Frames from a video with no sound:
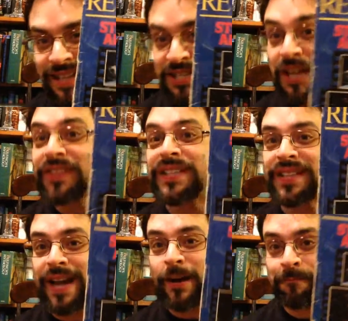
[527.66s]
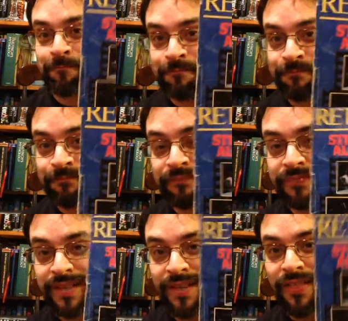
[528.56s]
Dug this out.
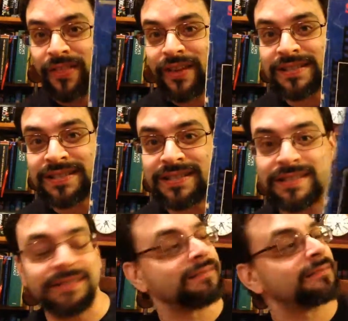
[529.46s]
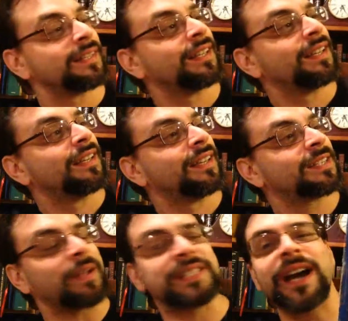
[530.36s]
This
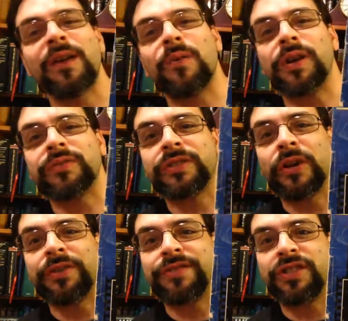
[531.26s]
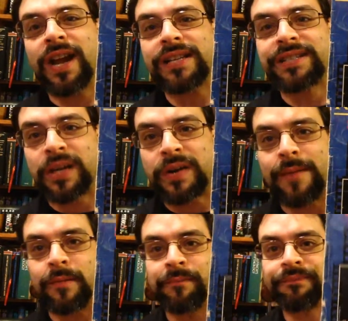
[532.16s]
is my Star Wars Return of the Jedi sticker
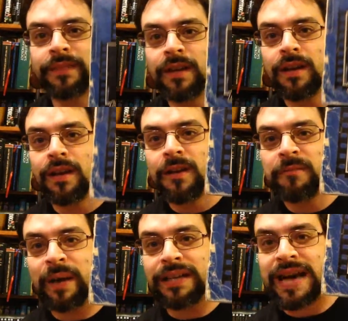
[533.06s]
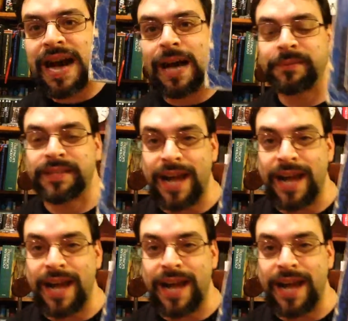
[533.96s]
album by Topps.